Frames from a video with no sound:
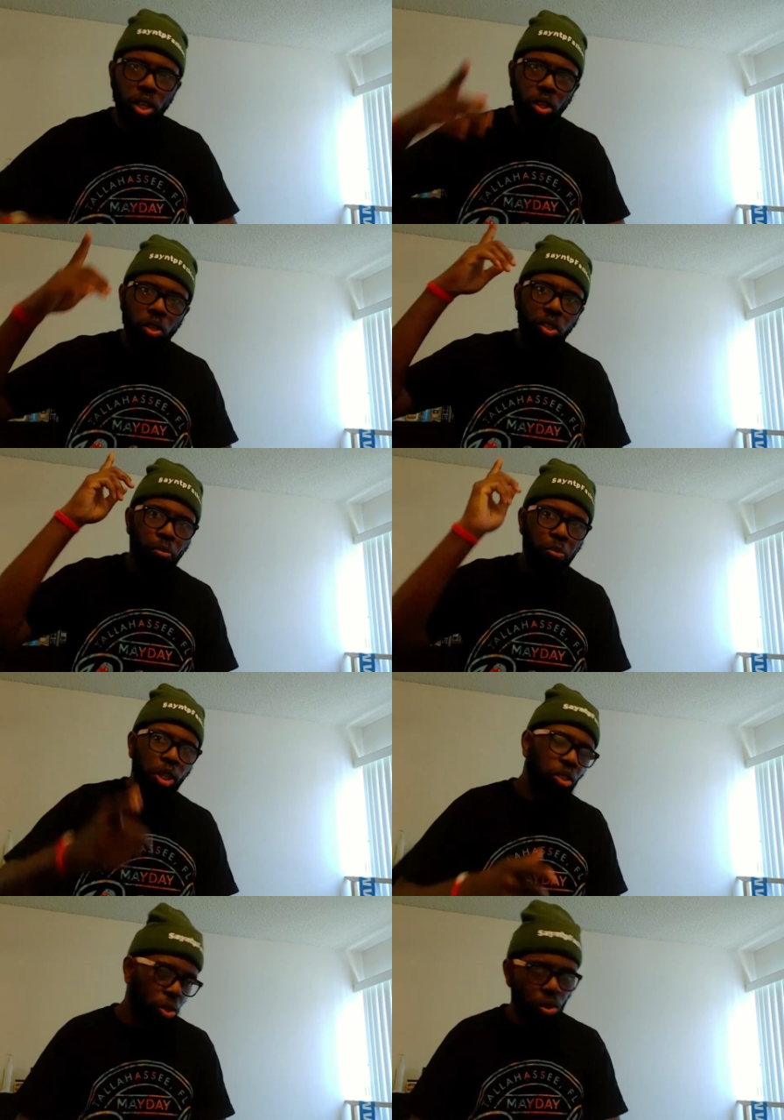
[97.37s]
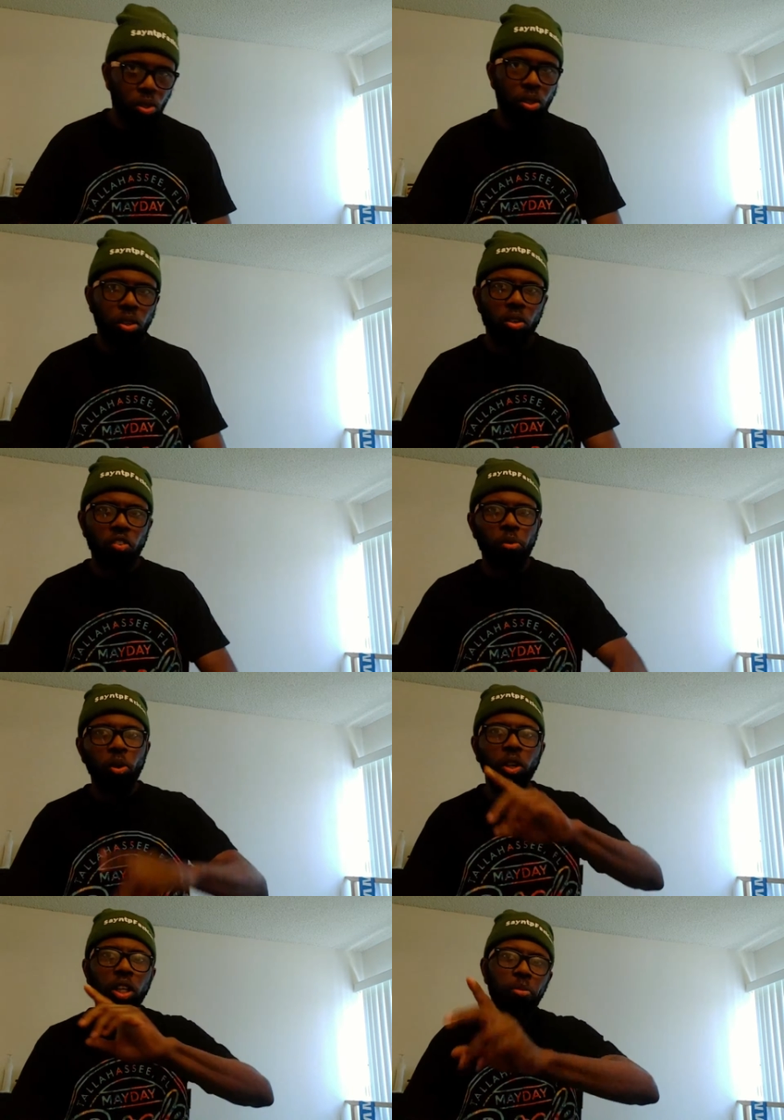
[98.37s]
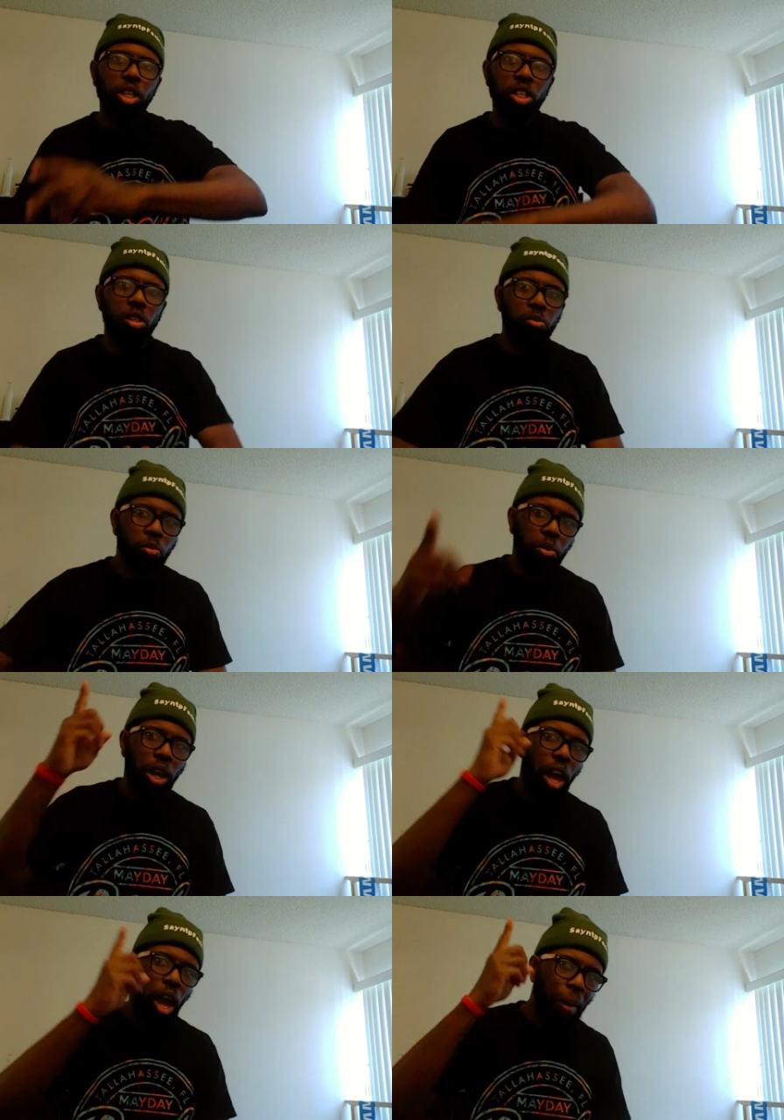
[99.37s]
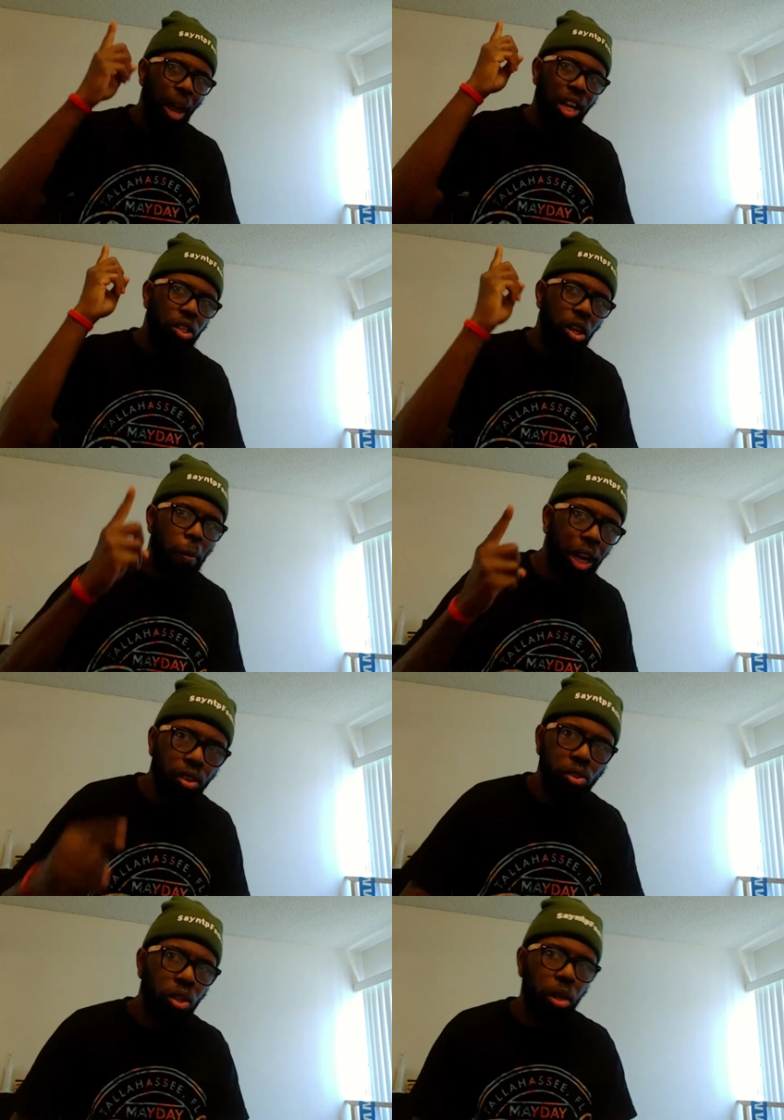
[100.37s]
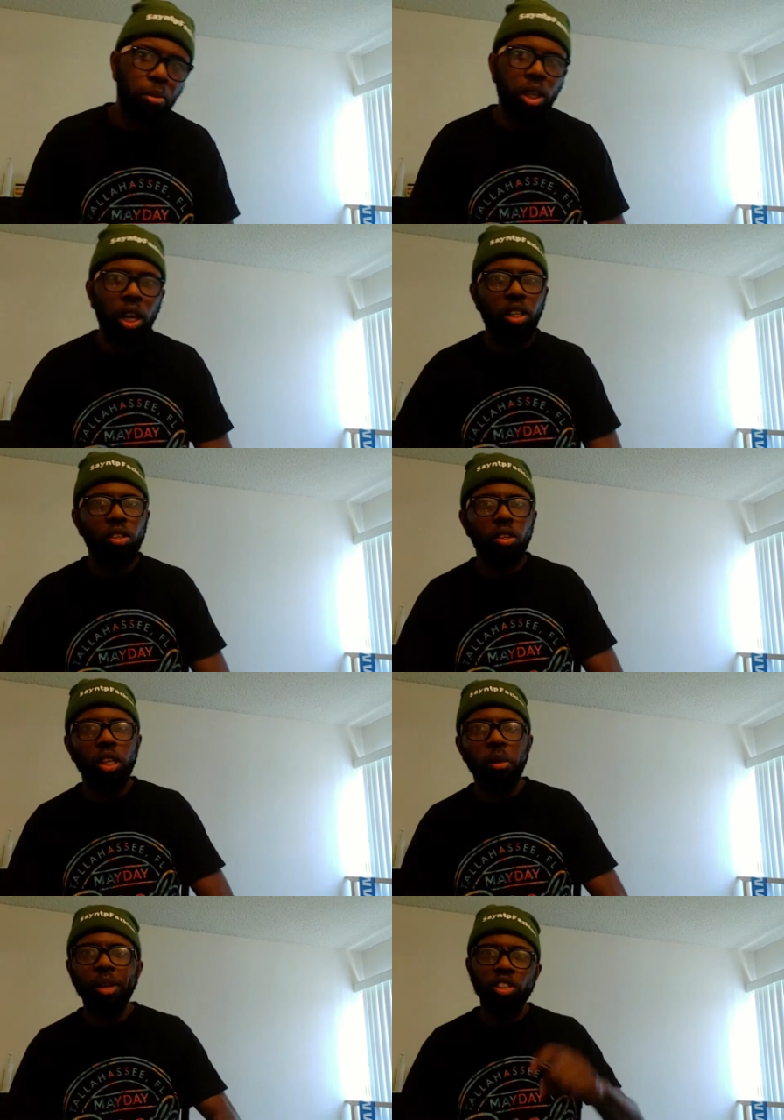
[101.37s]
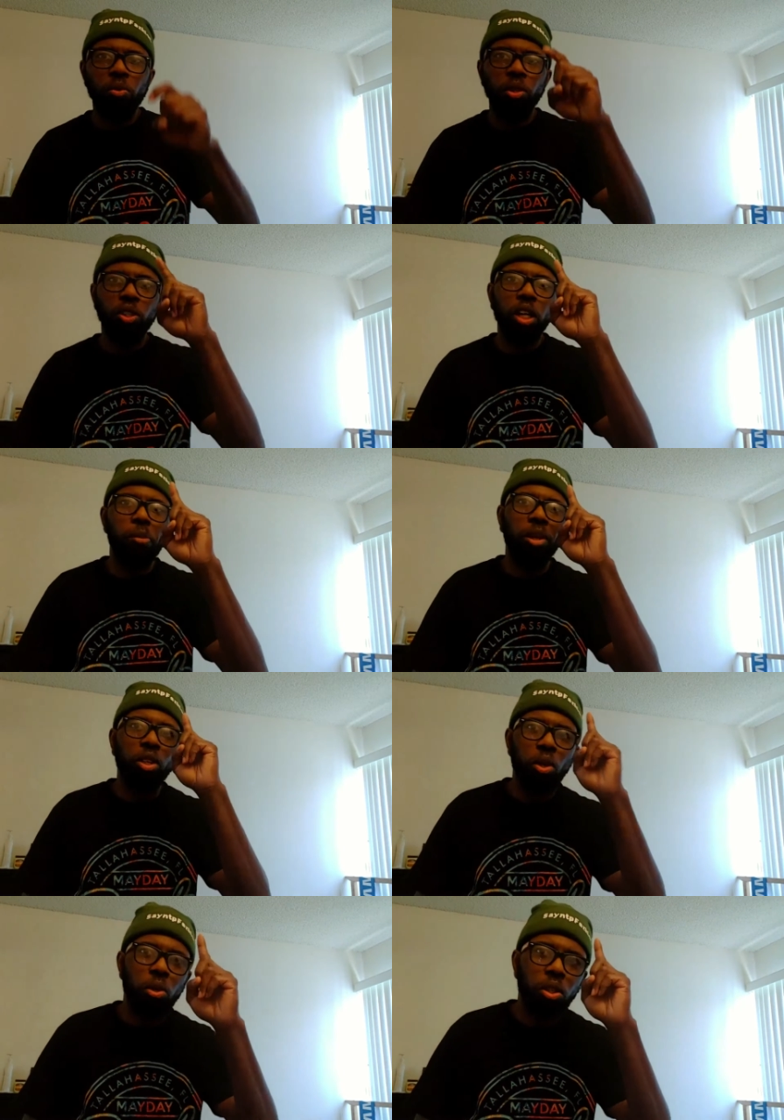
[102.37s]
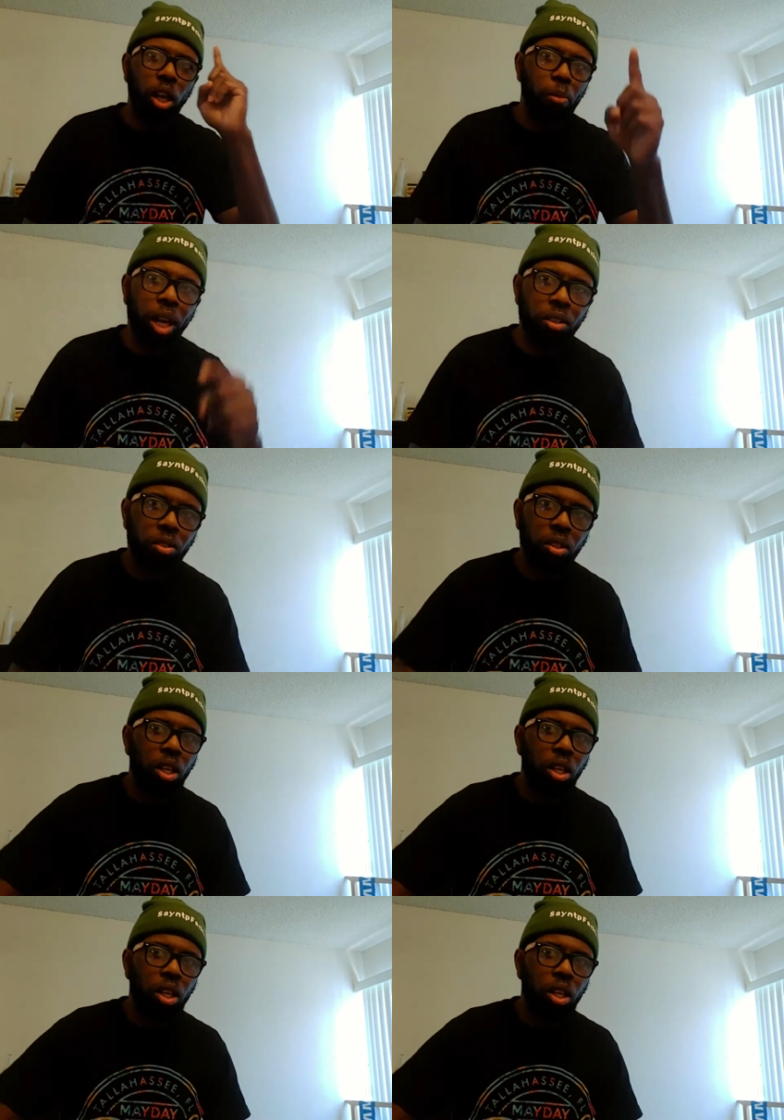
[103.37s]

some pictures, some early images of some M X coming out. So let me know, let me guys know what you think about those M X